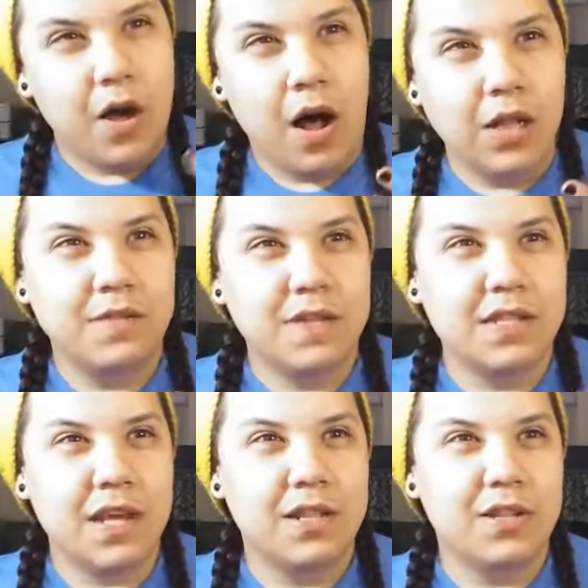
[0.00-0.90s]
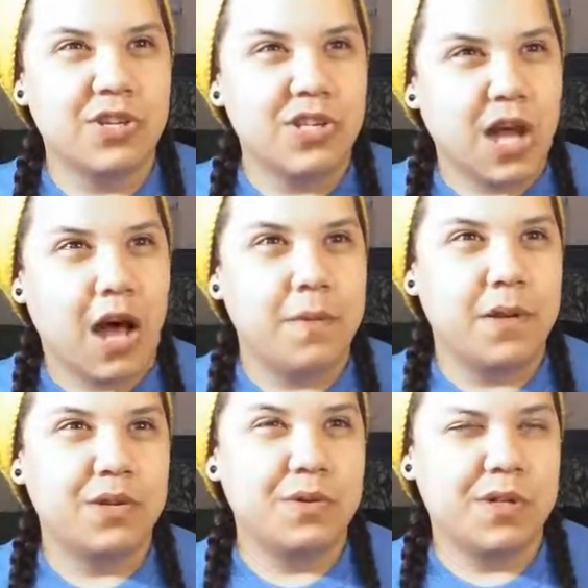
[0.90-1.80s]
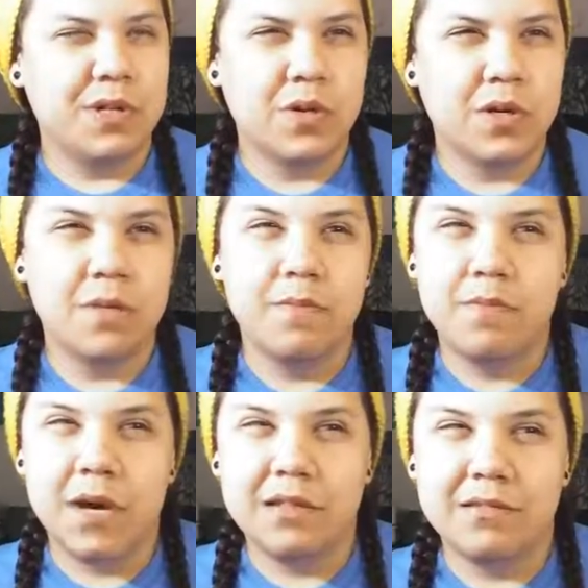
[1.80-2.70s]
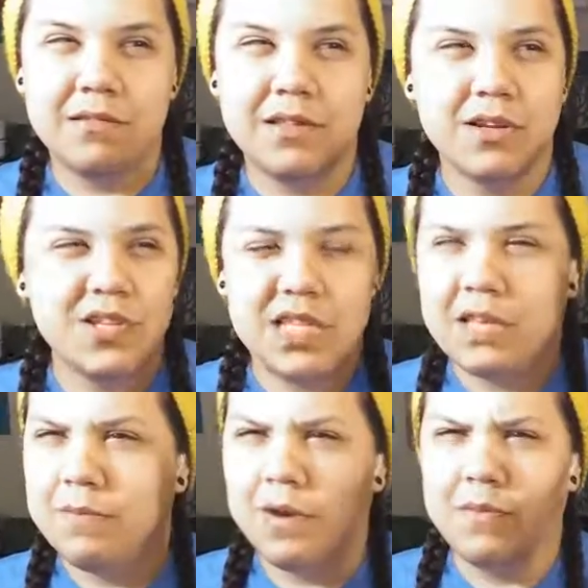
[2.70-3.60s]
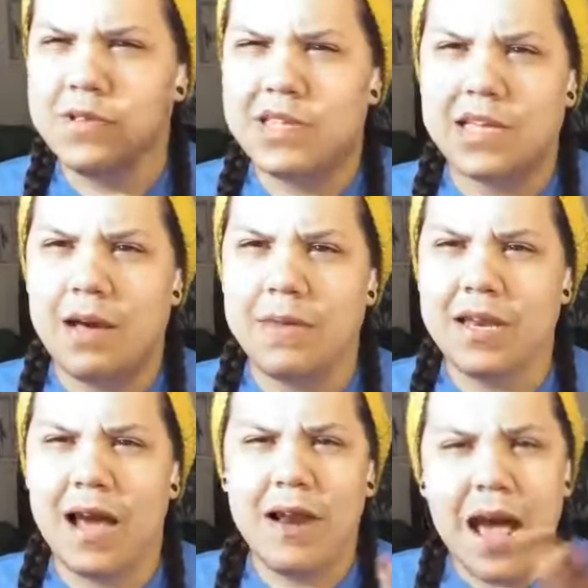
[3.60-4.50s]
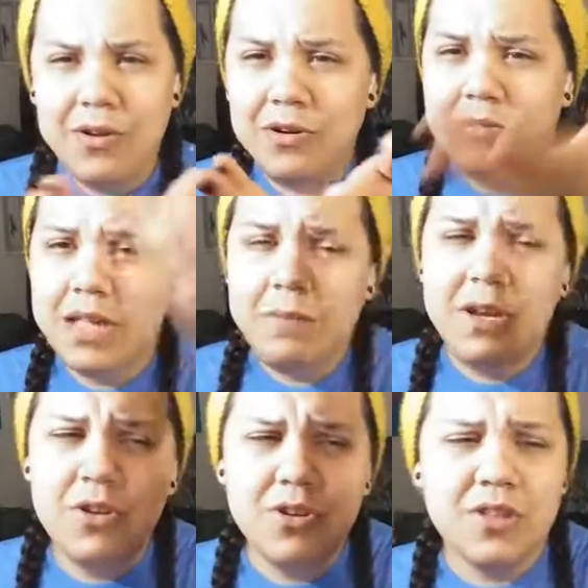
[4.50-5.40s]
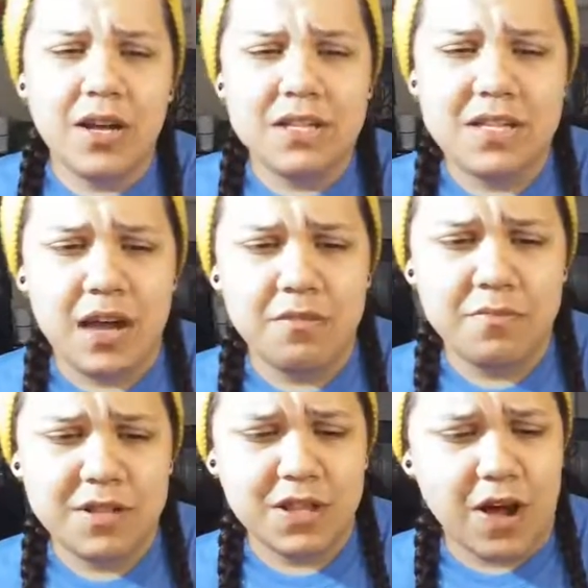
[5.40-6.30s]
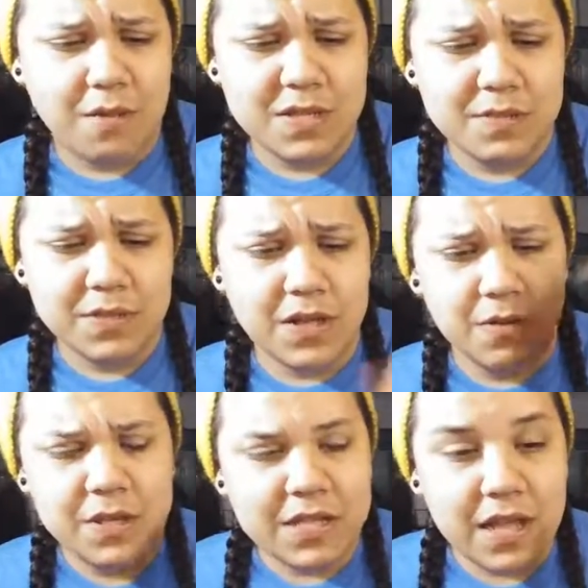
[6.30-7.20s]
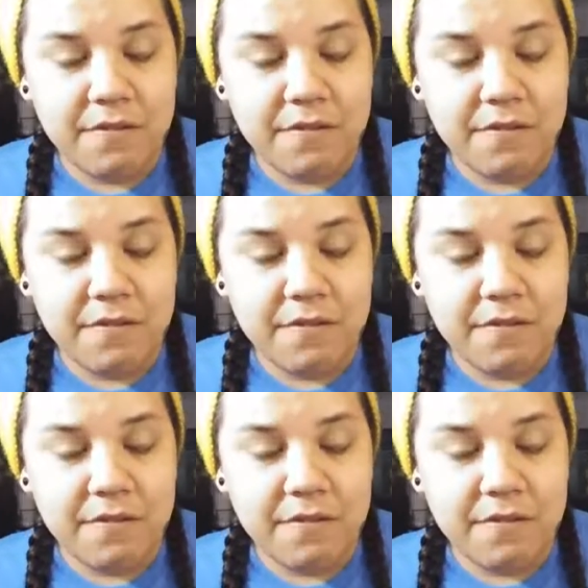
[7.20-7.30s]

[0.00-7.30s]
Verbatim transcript: all of a sudden they're stopping doing the tour, but there's emo music coming out. I don't know. Let me know your thoughts down in the comments below, because